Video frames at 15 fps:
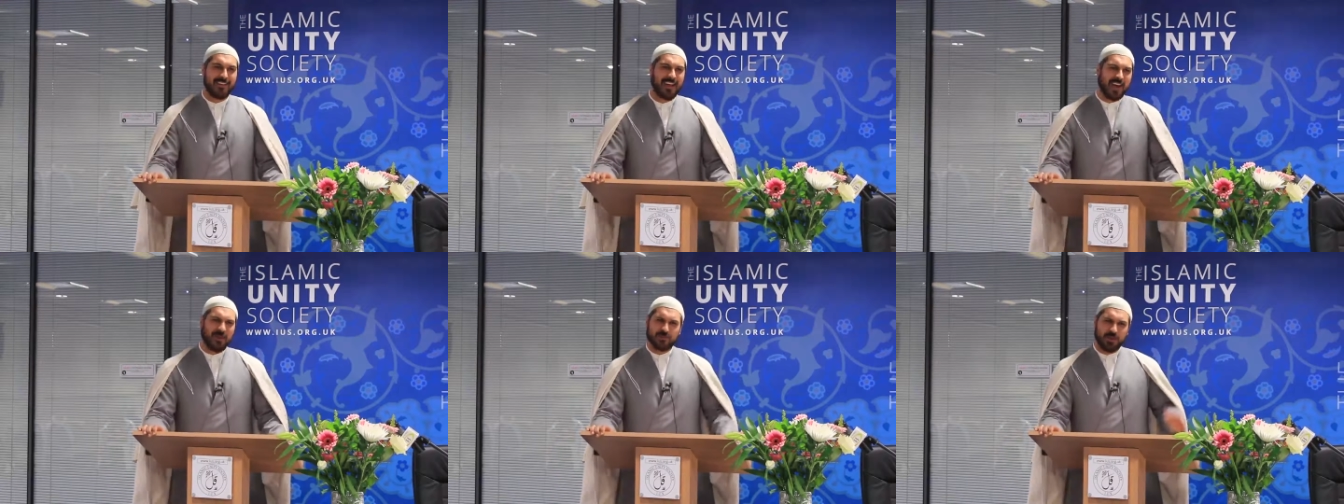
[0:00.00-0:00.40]

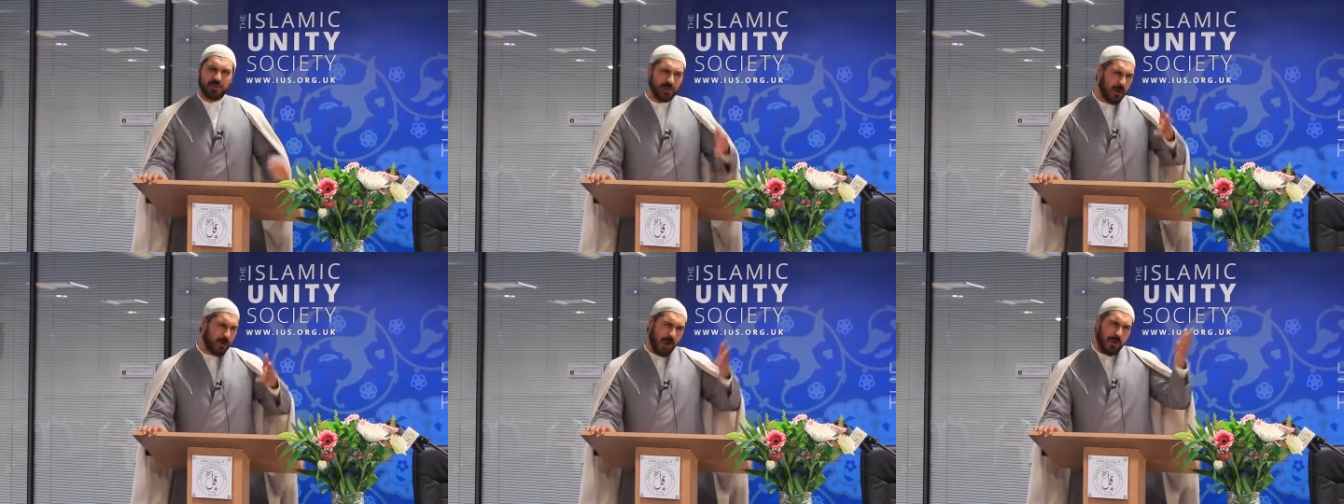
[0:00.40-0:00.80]
How do you
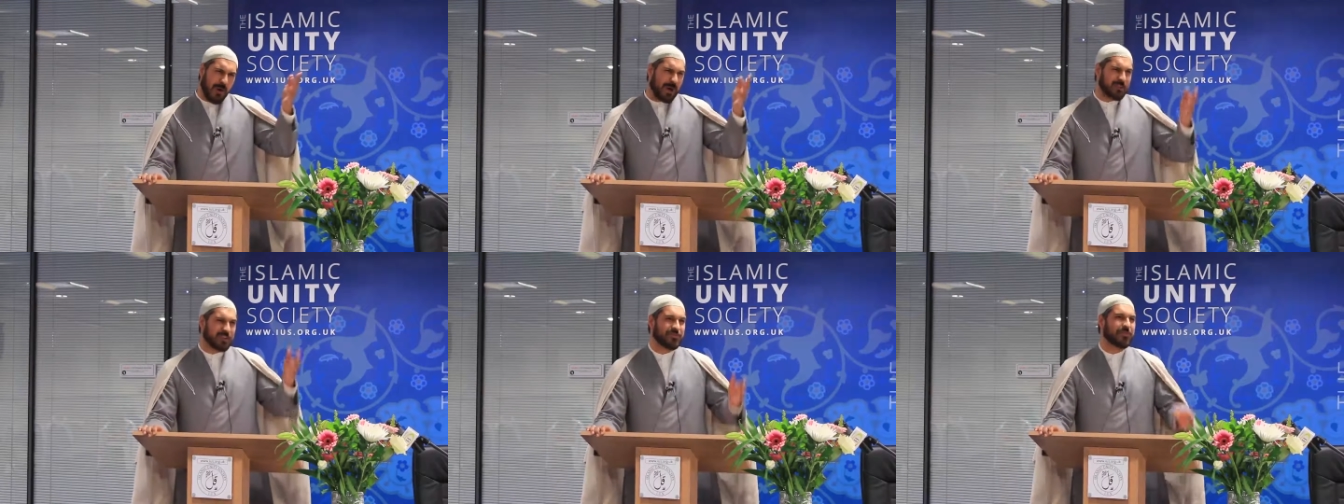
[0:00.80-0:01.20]
know? Go
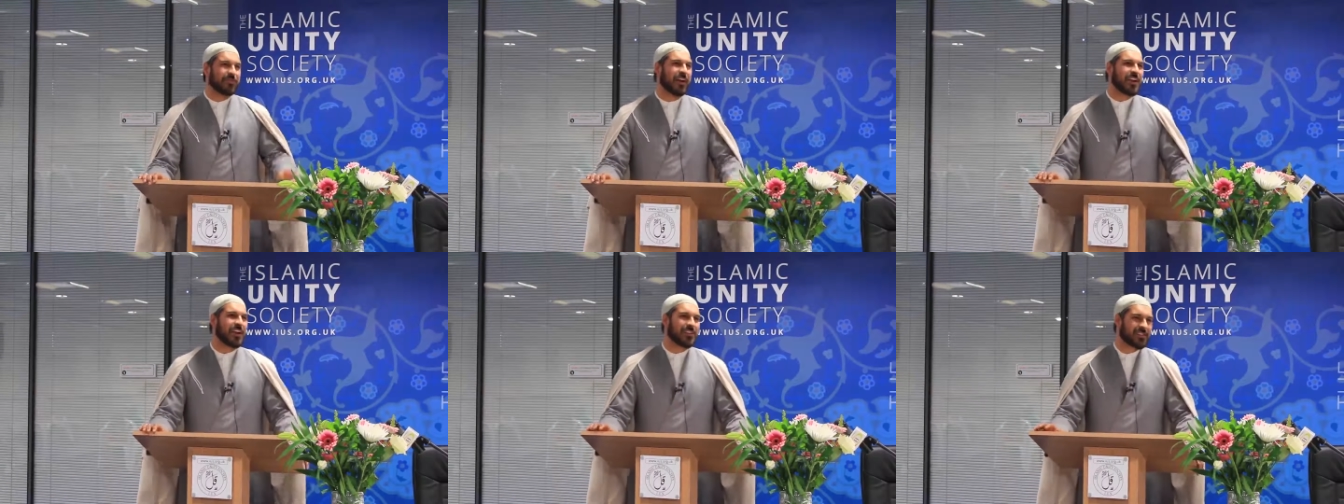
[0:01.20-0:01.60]
out and
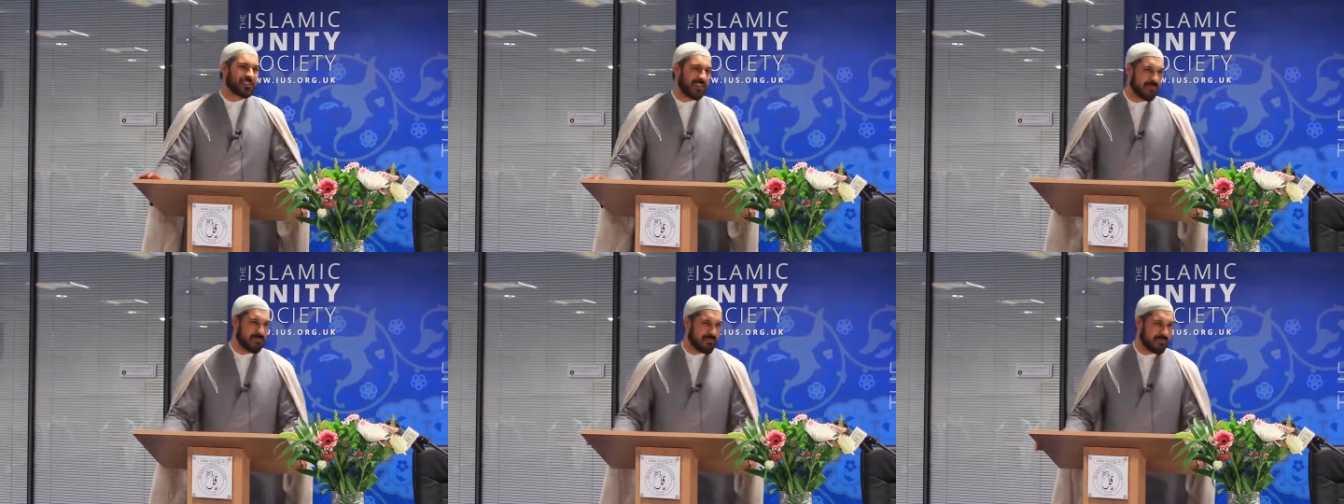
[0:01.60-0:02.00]
fight
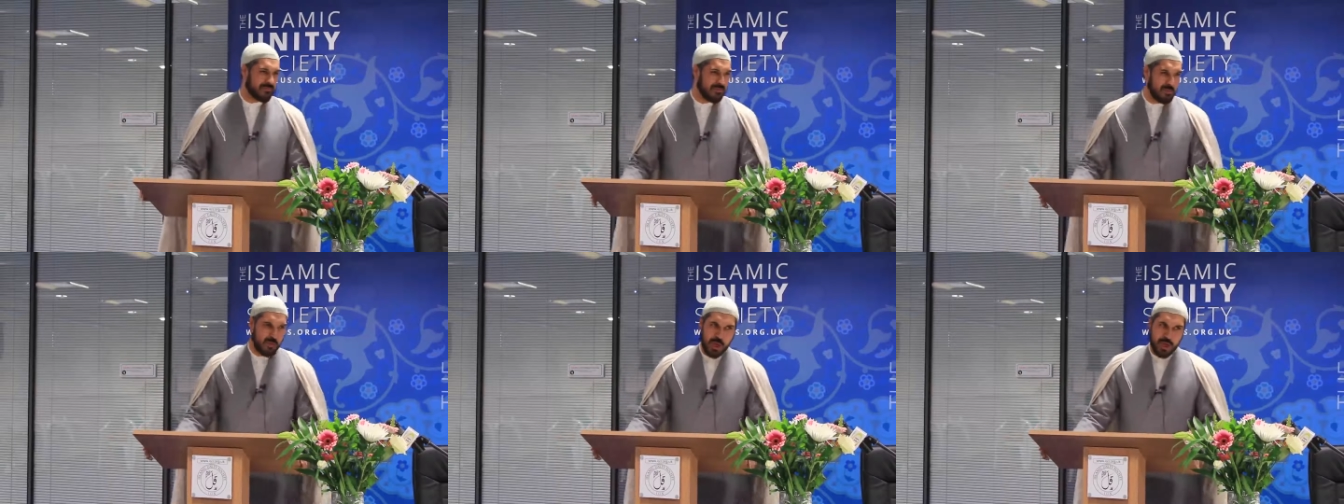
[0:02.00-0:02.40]
him.
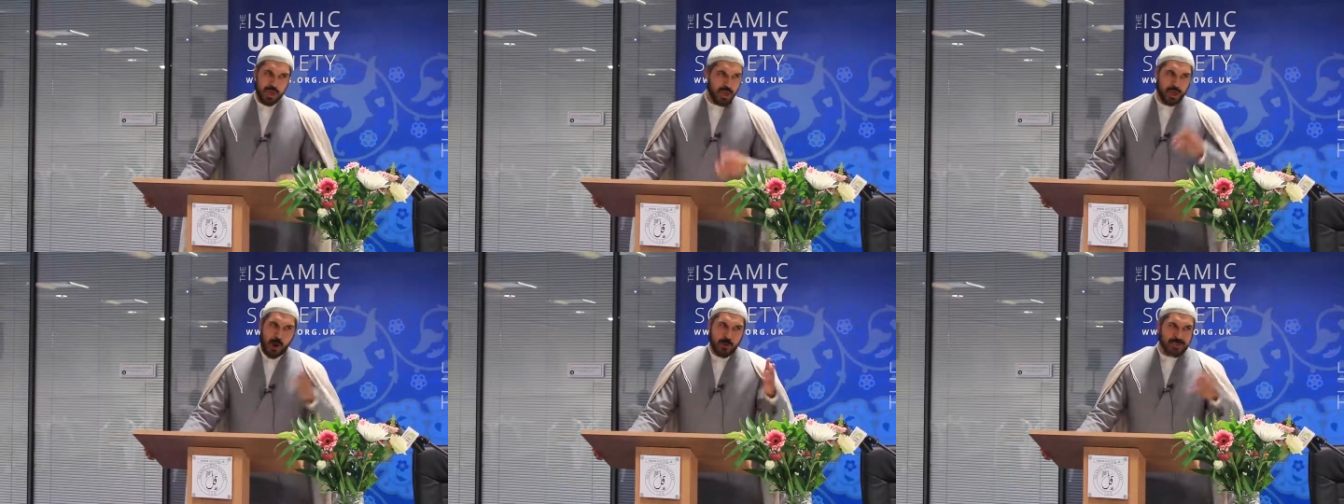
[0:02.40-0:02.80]

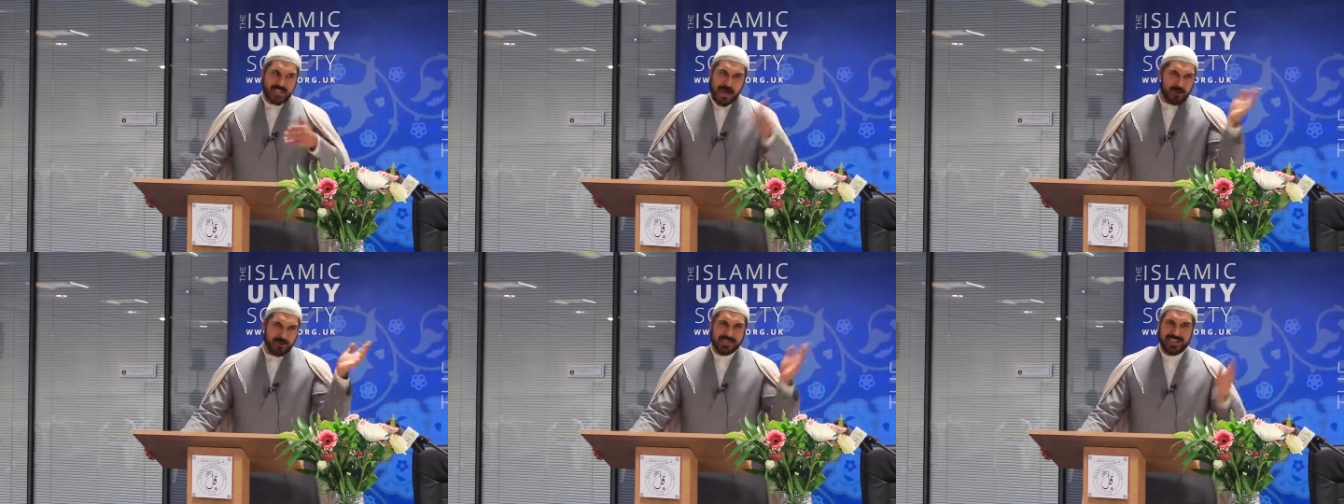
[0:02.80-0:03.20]
He goes
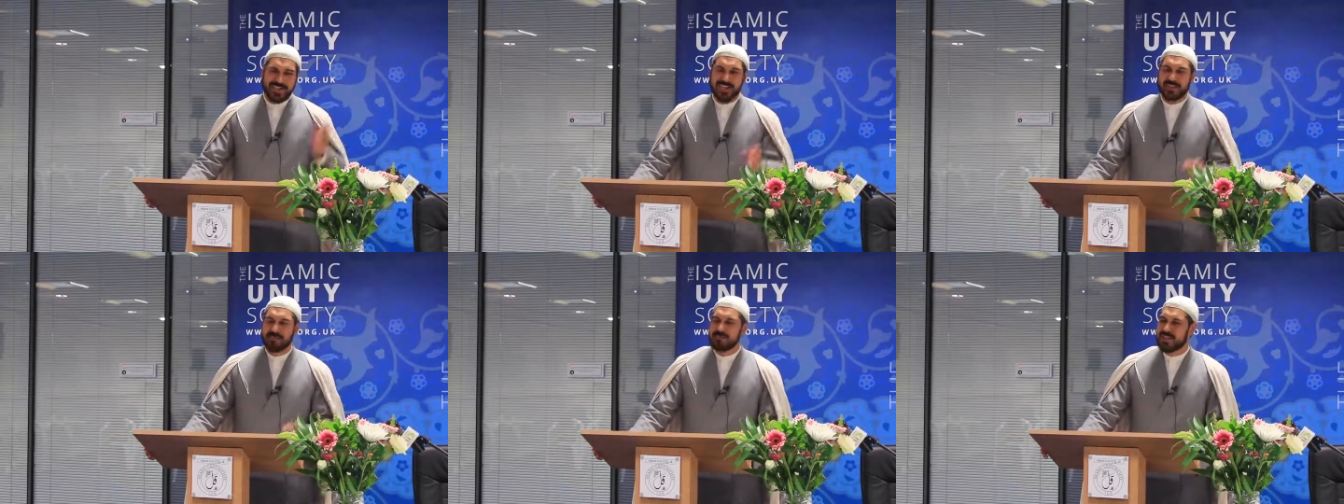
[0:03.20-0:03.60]
out and
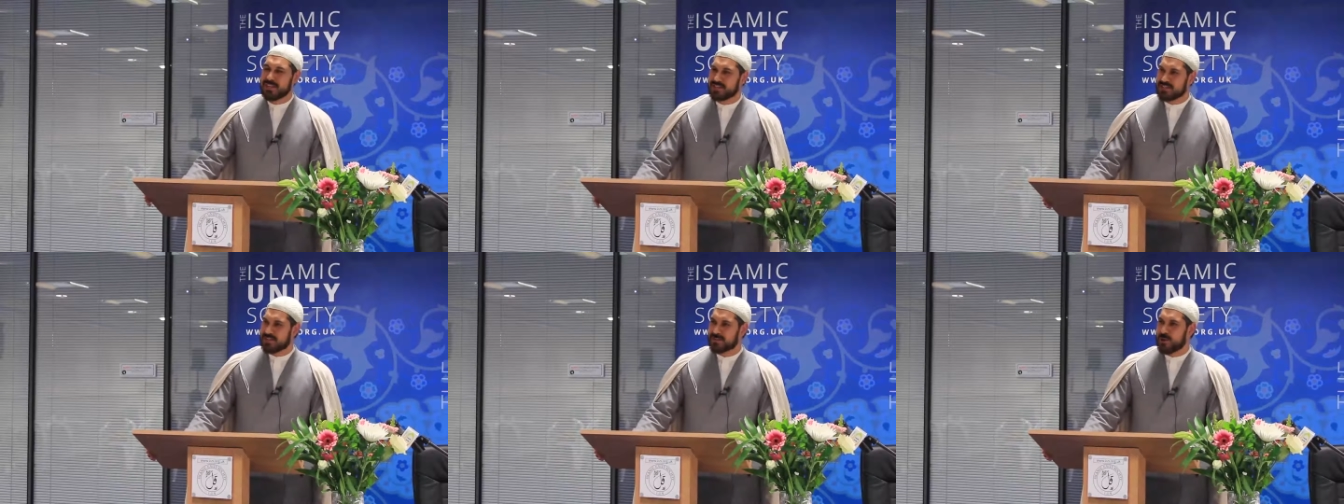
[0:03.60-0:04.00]
he
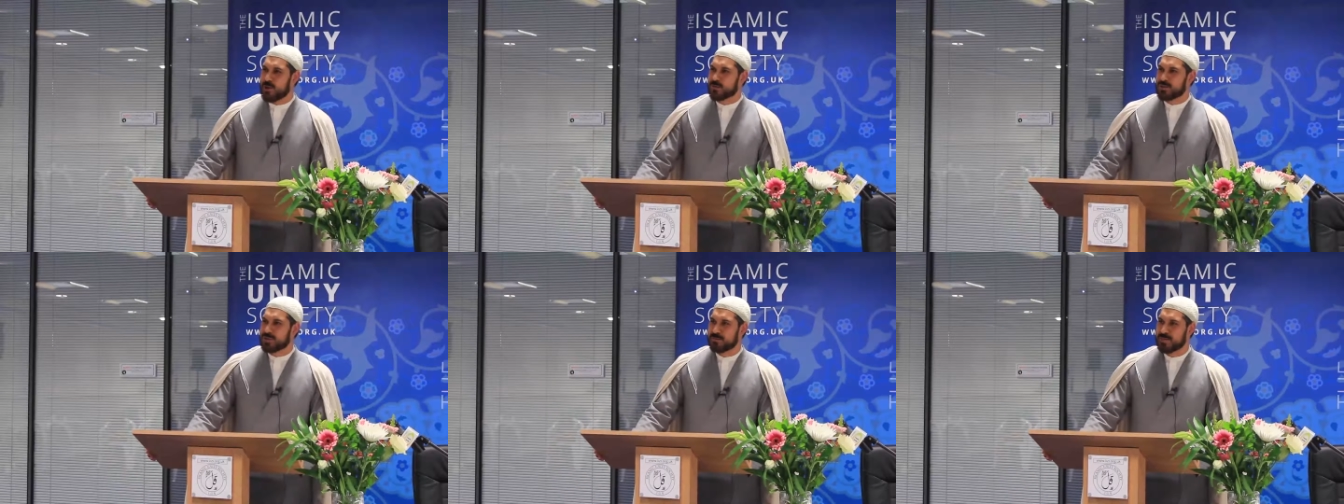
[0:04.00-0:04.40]
meets his
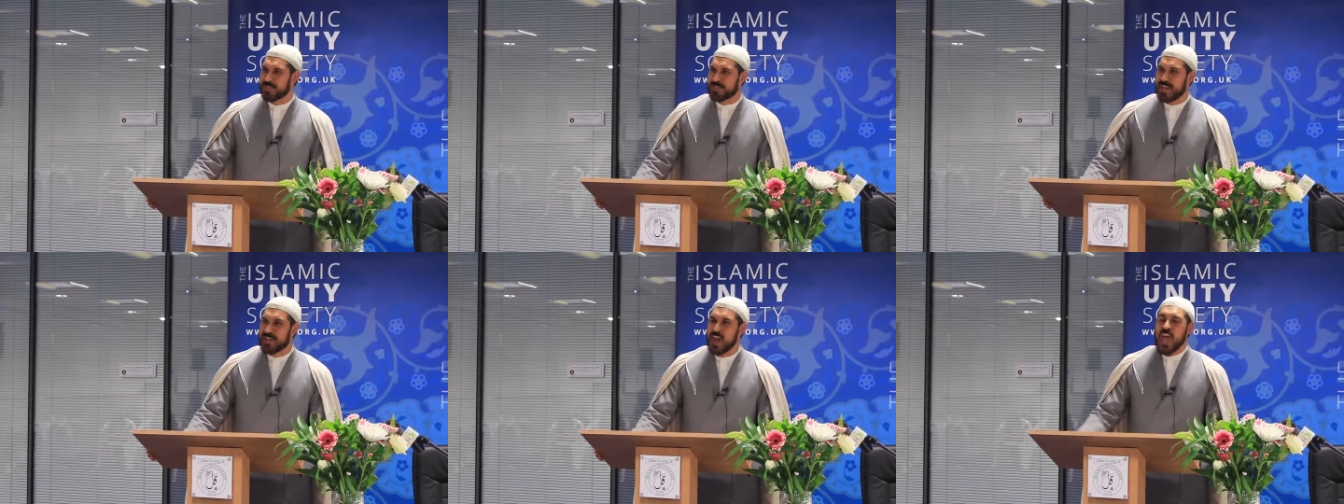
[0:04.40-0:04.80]

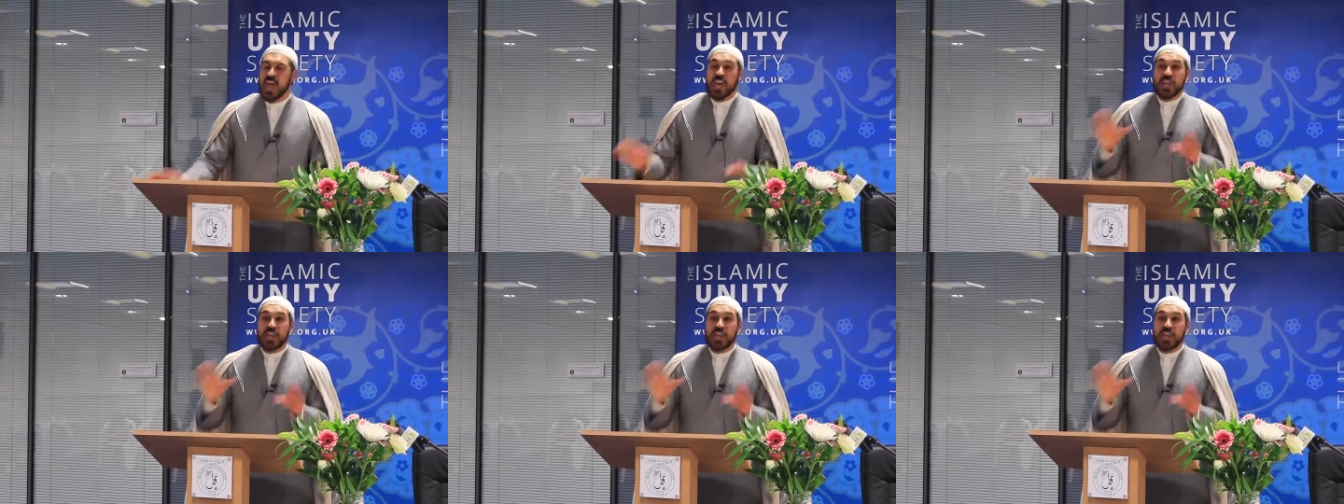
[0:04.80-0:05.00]
ultimate end.